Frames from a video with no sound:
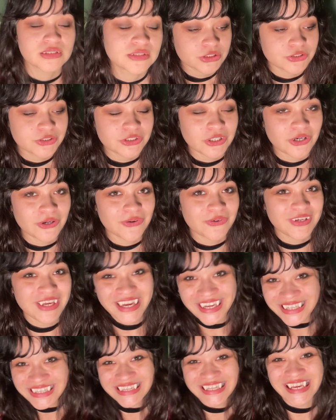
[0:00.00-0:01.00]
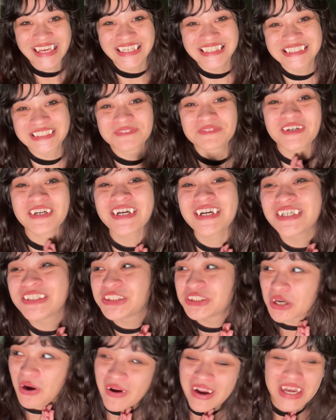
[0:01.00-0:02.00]
So yeah, thanks for
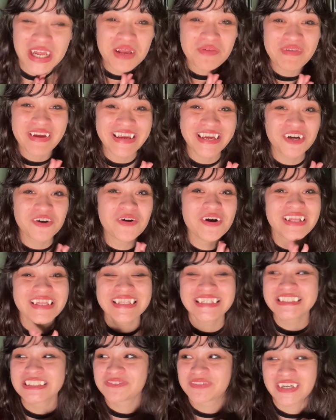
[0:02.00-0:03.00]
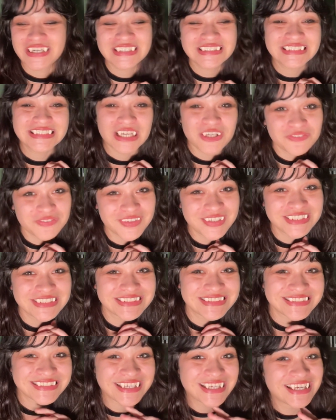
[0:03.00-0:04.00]
joining me with this very
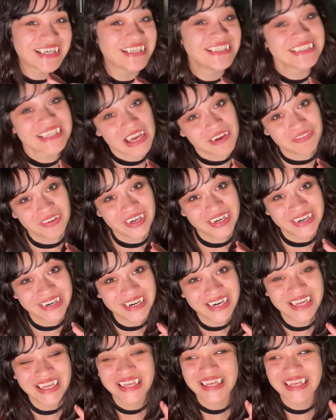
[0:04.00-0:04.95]
selfish endeavor.